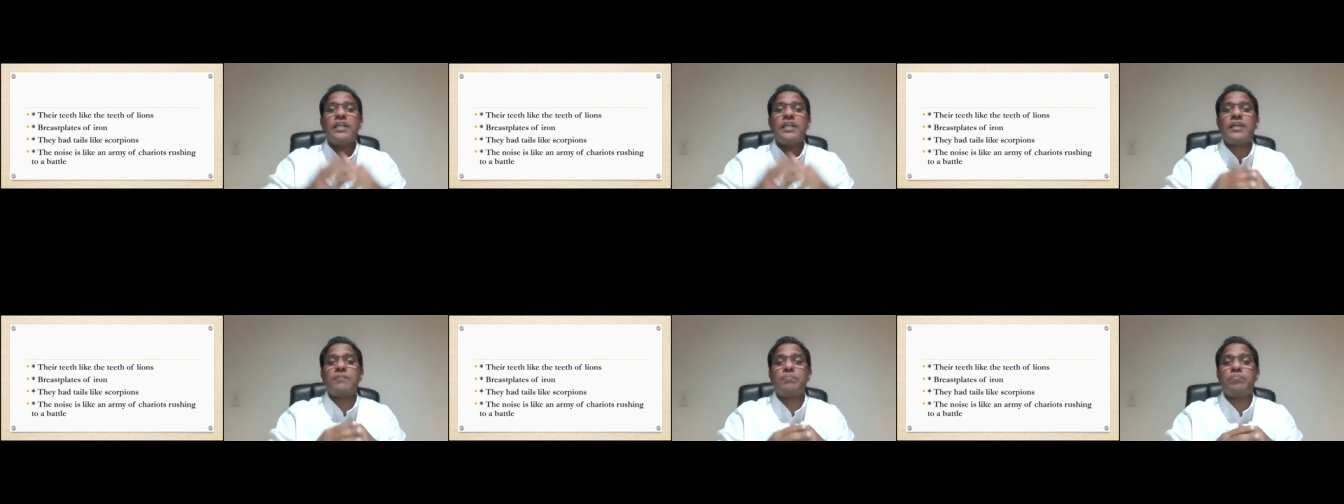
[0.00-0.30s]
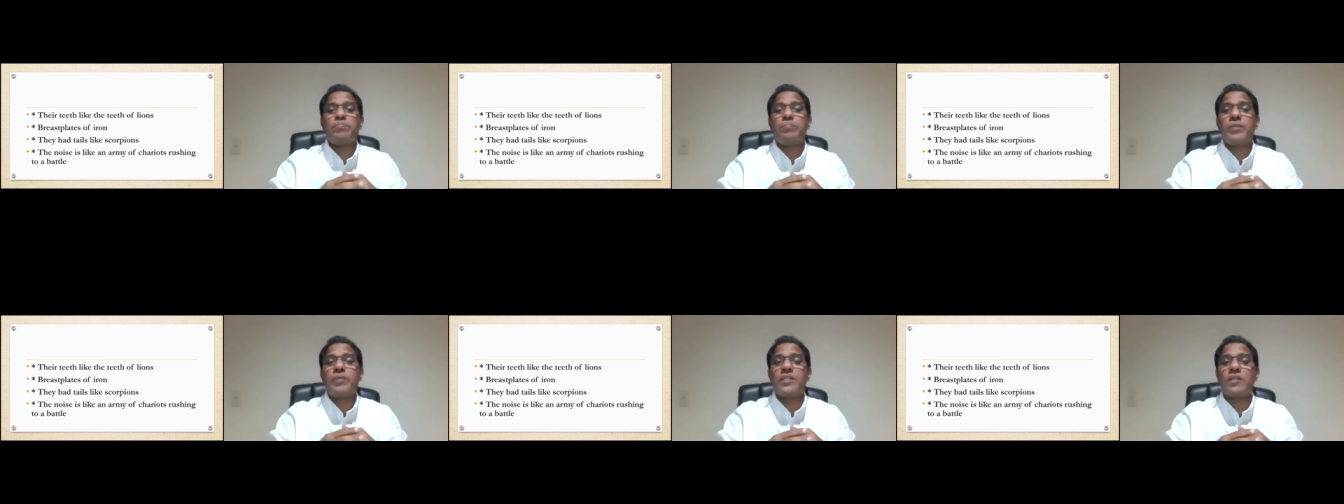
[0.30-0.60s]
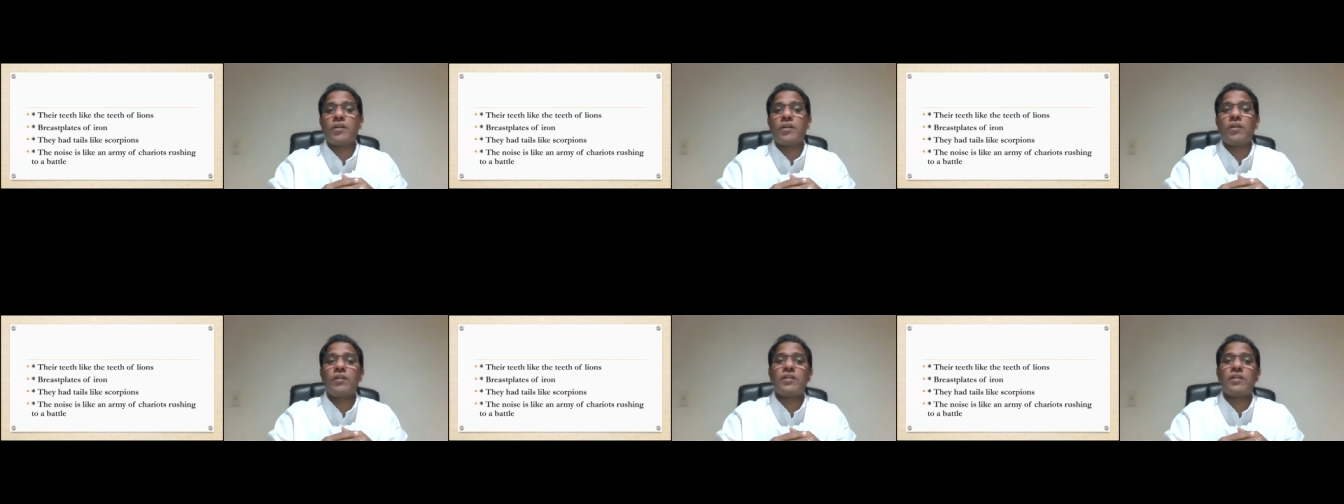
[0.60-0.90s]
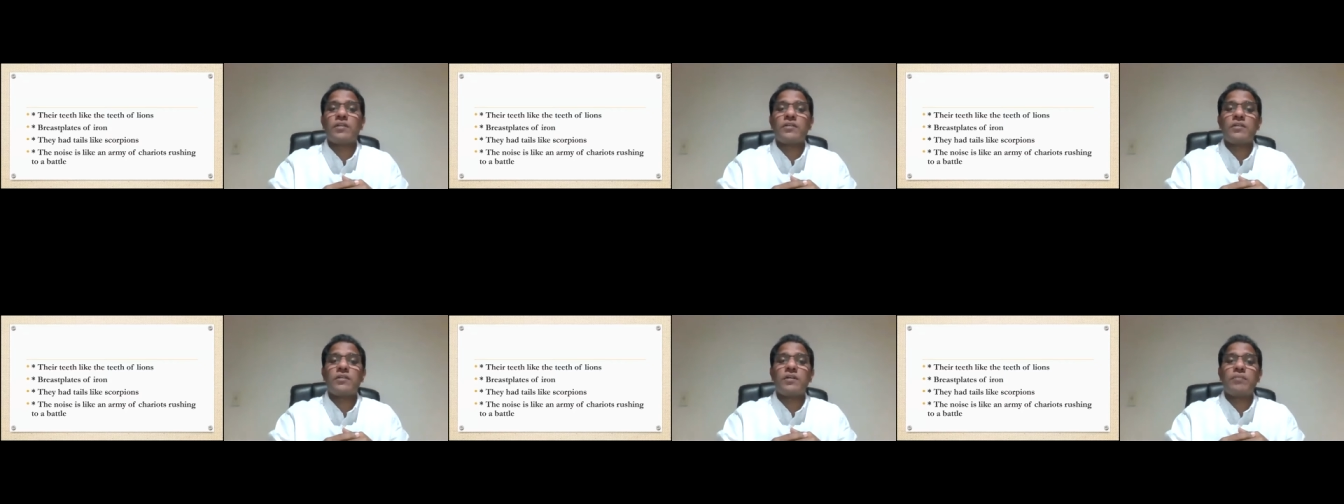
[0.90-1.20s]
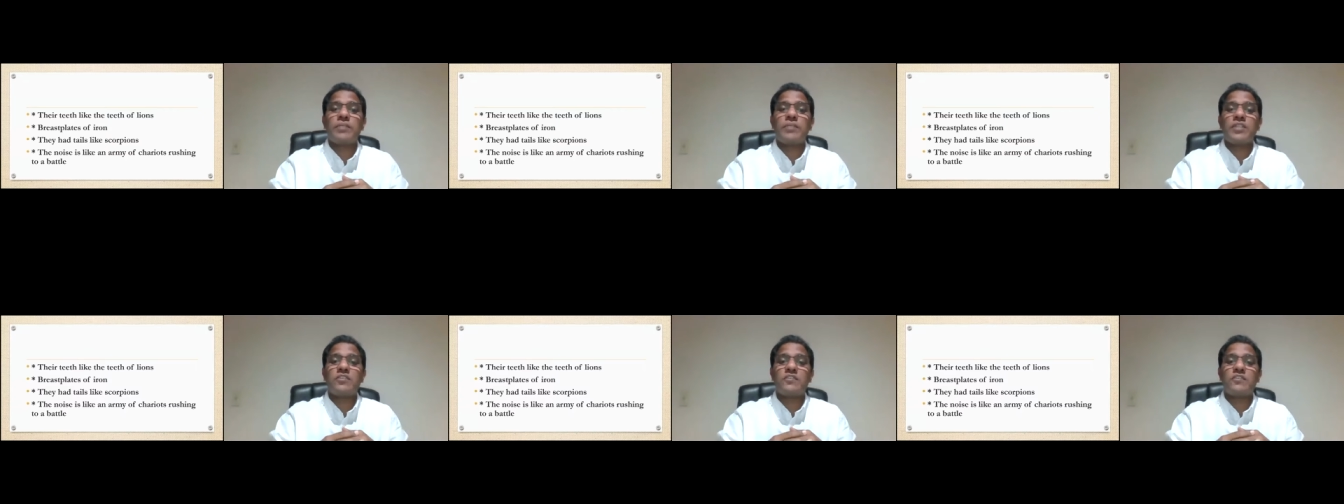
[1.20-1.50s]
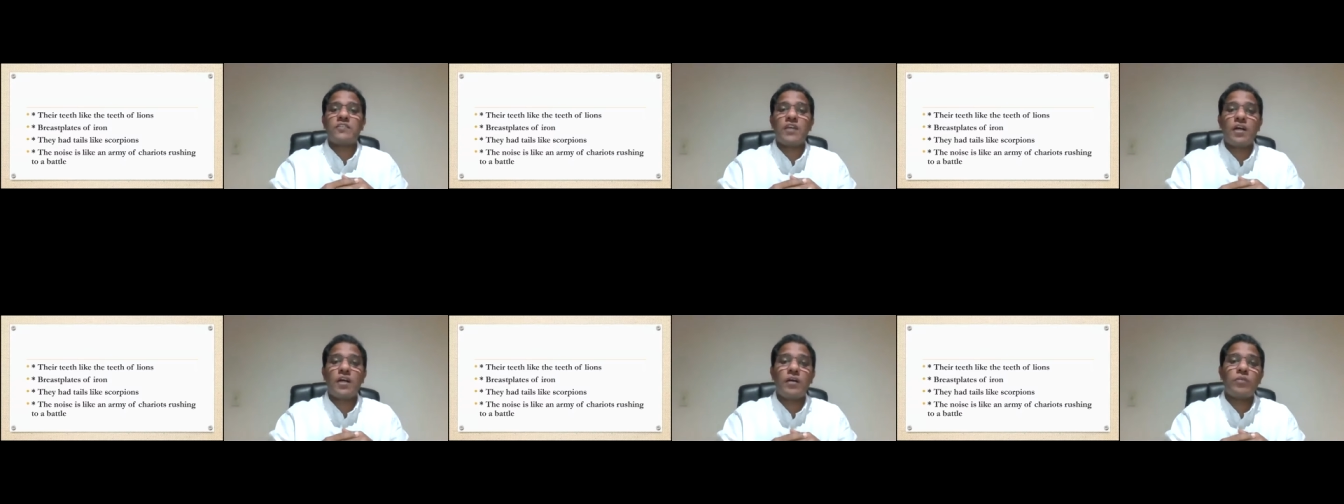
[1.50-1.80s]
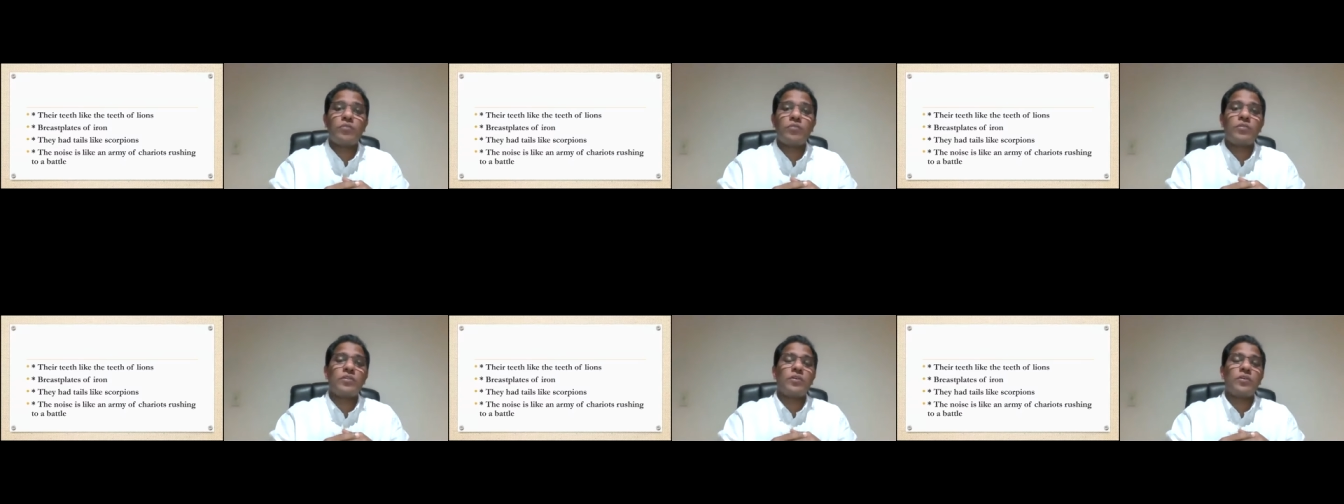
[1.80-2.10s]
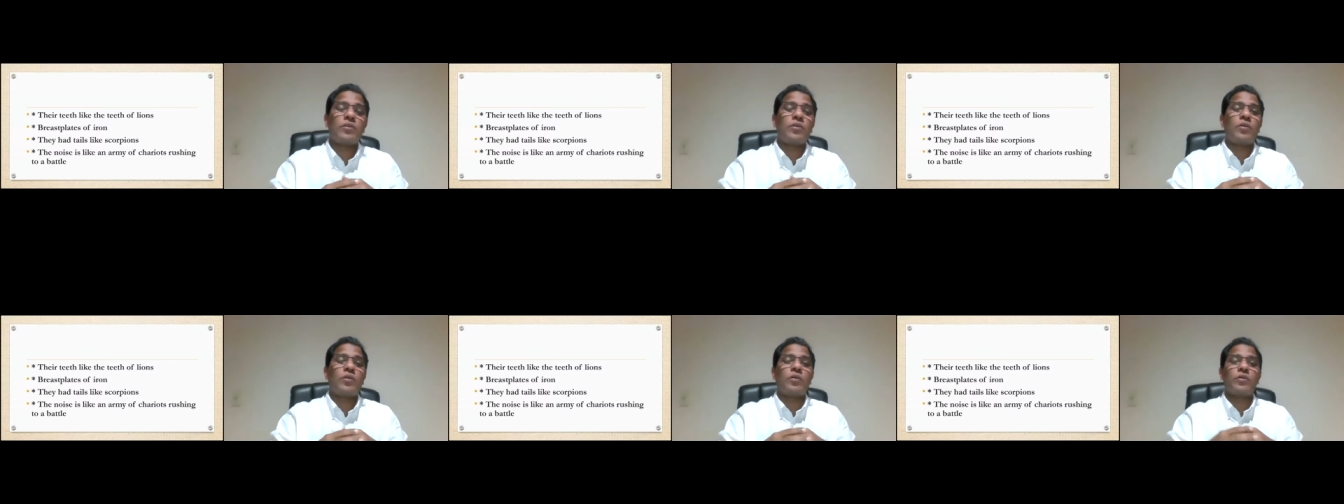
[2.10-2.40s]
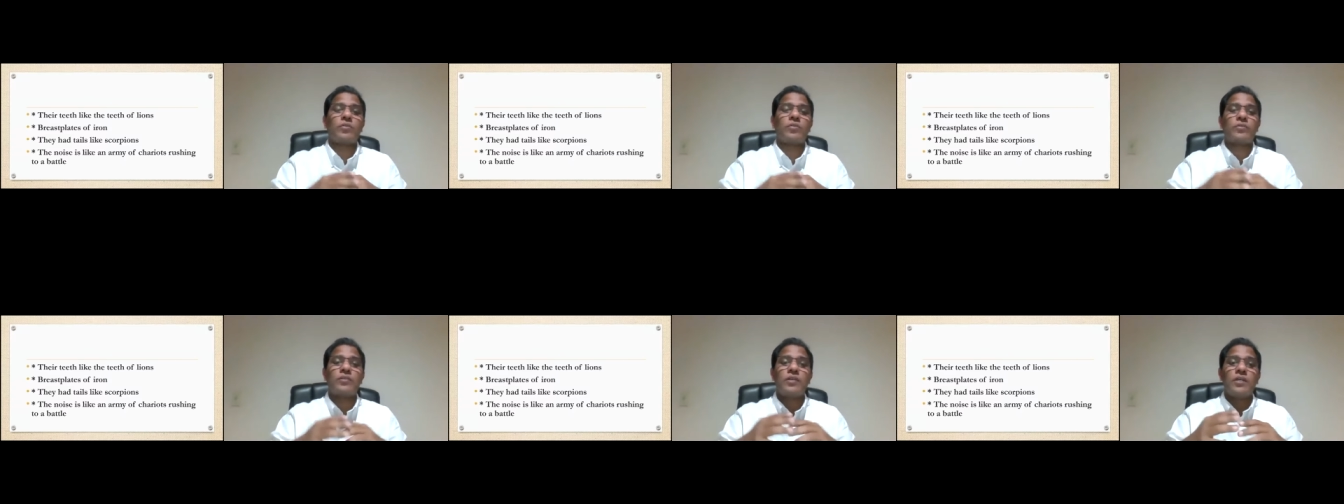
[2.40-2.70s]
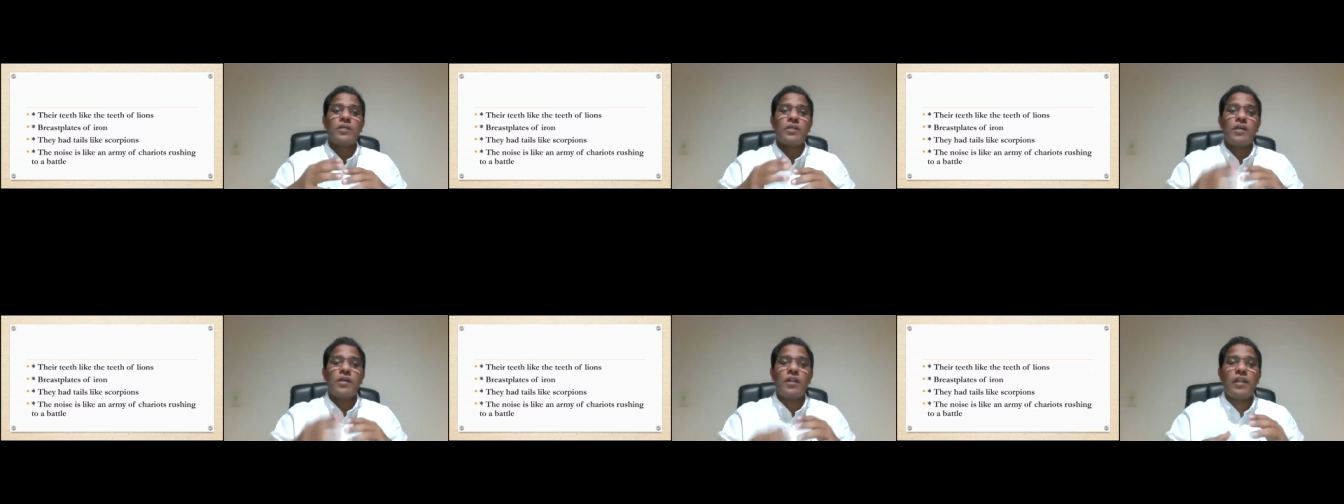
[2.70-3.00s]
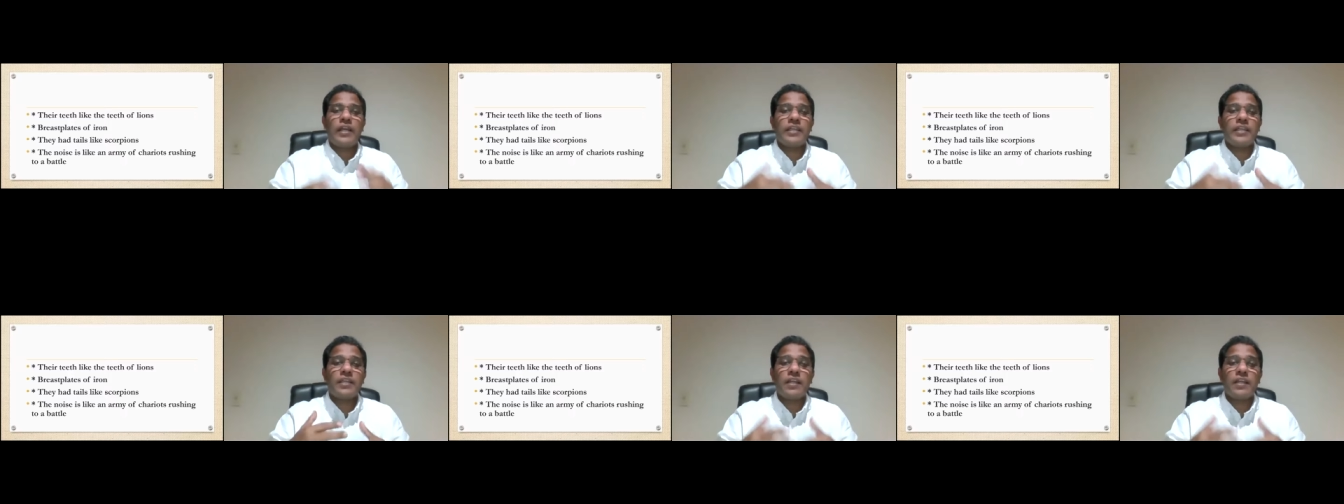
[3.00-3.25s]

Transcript: a particular, I mean, sound or like,